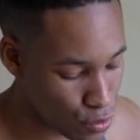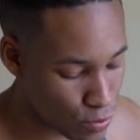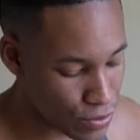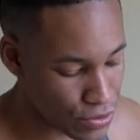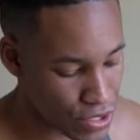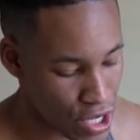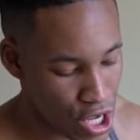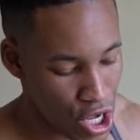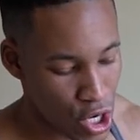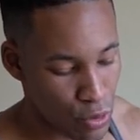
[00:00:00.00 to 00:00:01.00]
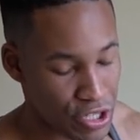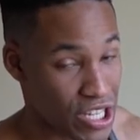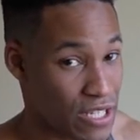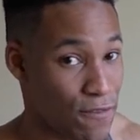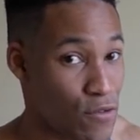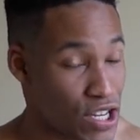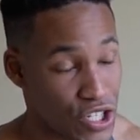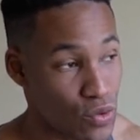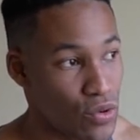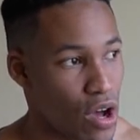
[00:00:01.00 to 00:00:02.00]
rubles, which is
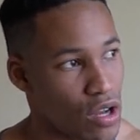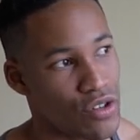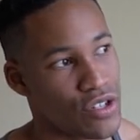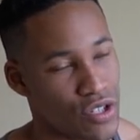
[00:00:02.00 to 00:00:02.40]
$42.